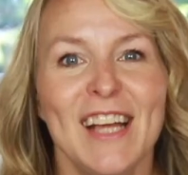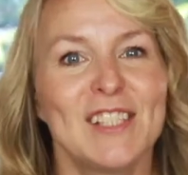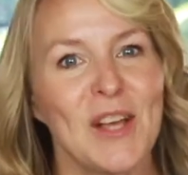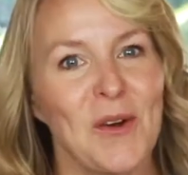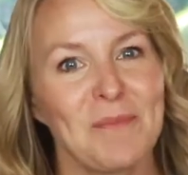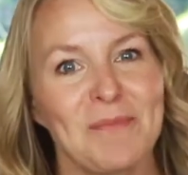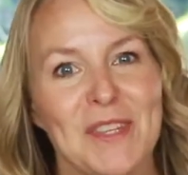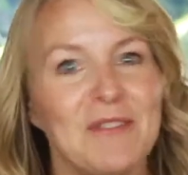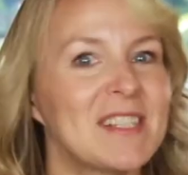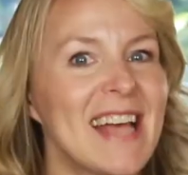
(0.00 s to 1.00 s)
So,
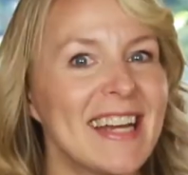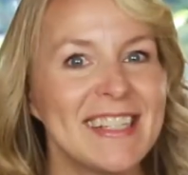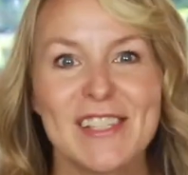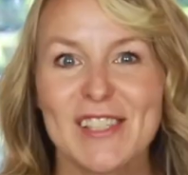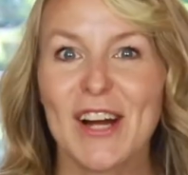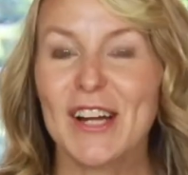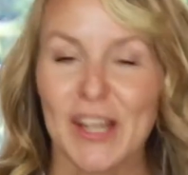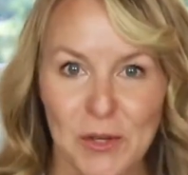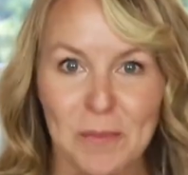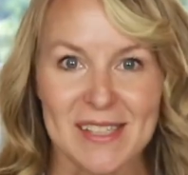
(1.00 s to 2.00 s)
you've decided to start a
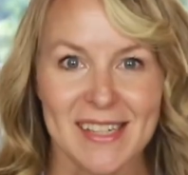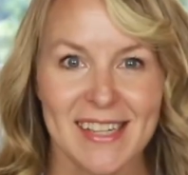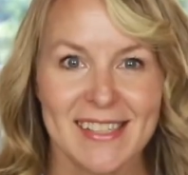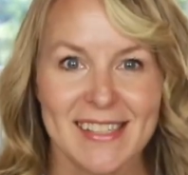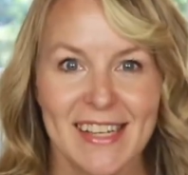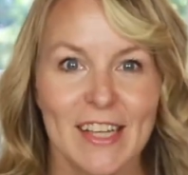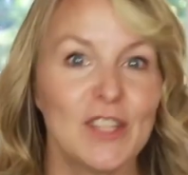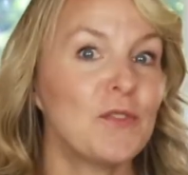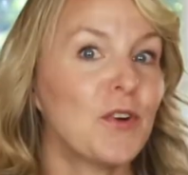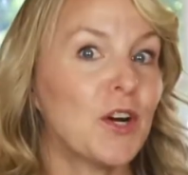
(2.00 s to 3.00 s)
new business.
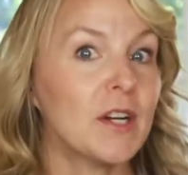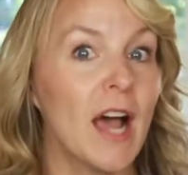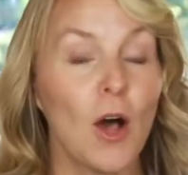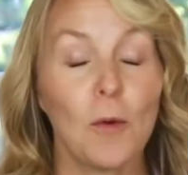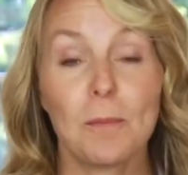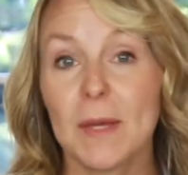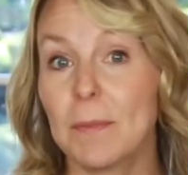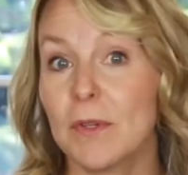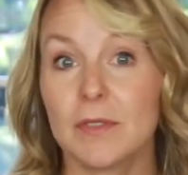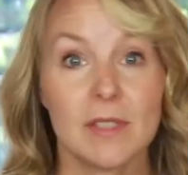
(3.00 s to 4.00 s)
You've heard how
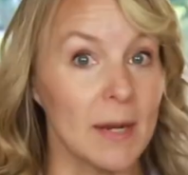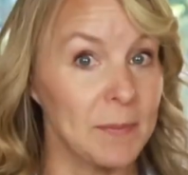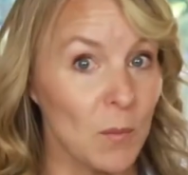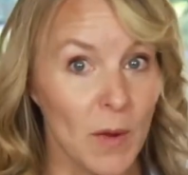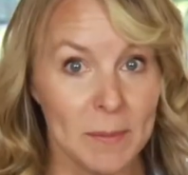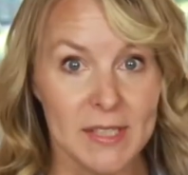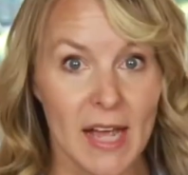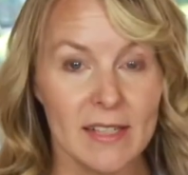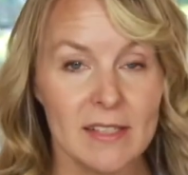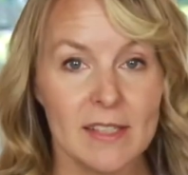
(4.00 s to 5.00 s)
people set up their
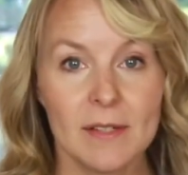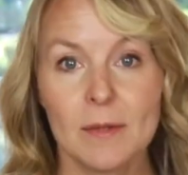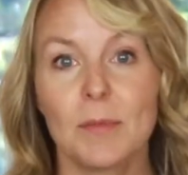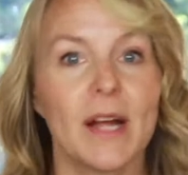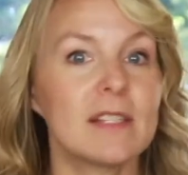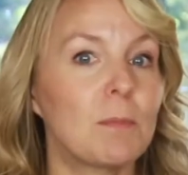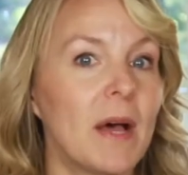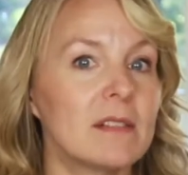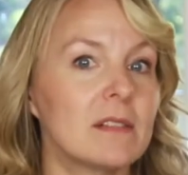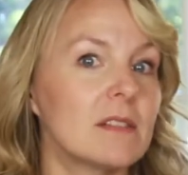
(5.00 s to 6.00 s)
websites, press
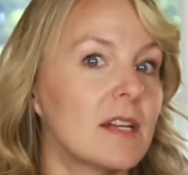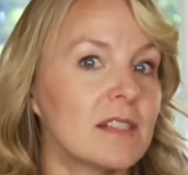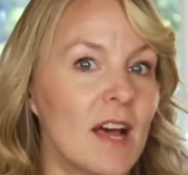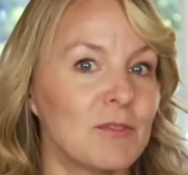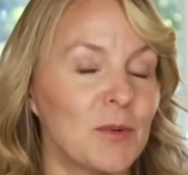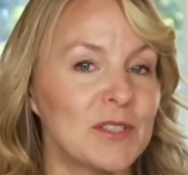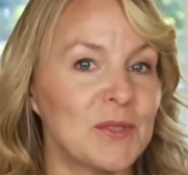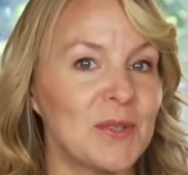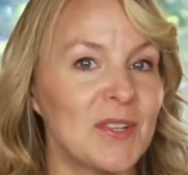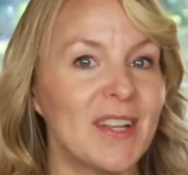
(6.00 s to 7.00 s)
buttons on a software
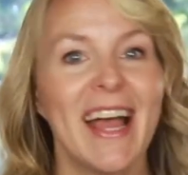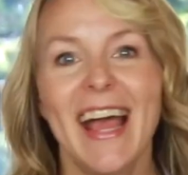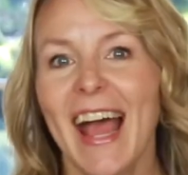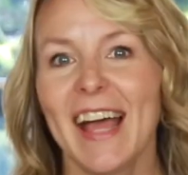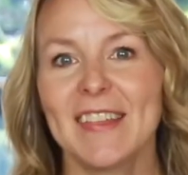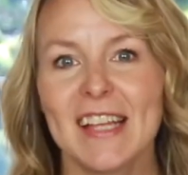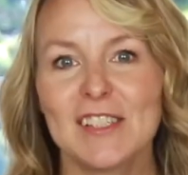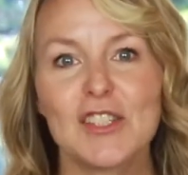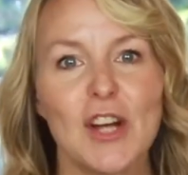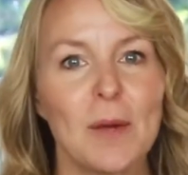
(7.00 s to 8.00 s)
tool, and then
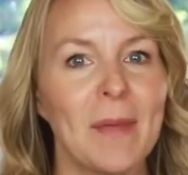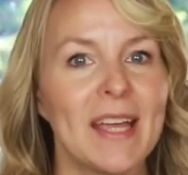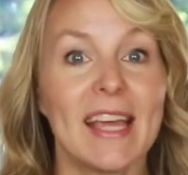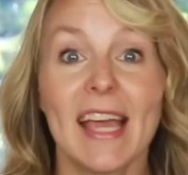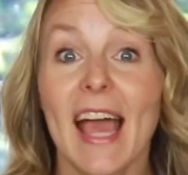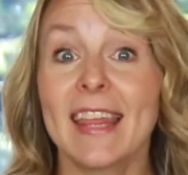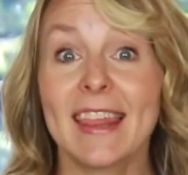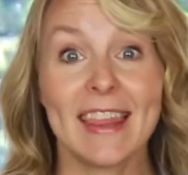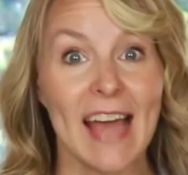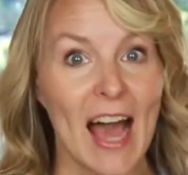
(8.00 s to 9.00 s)
start making
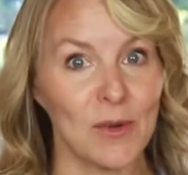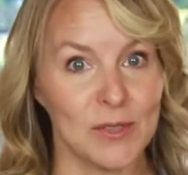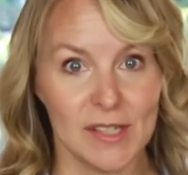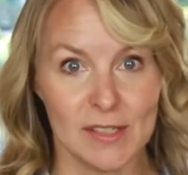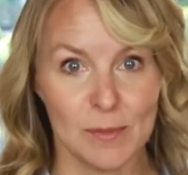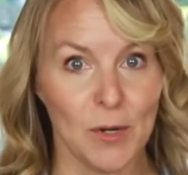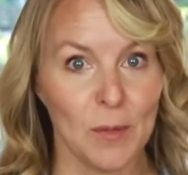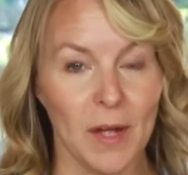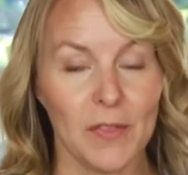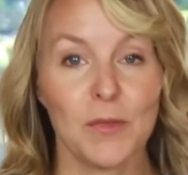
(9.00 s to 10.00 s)
thousands per
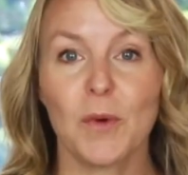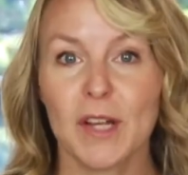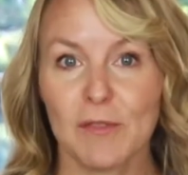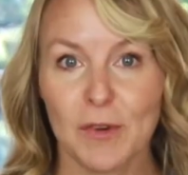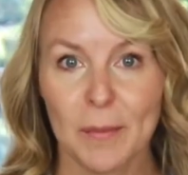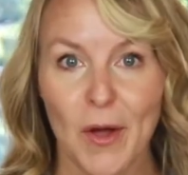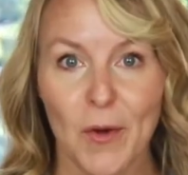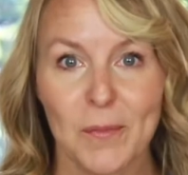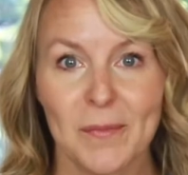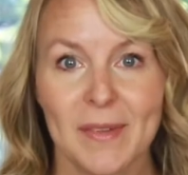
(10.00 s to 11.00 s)
month working from home.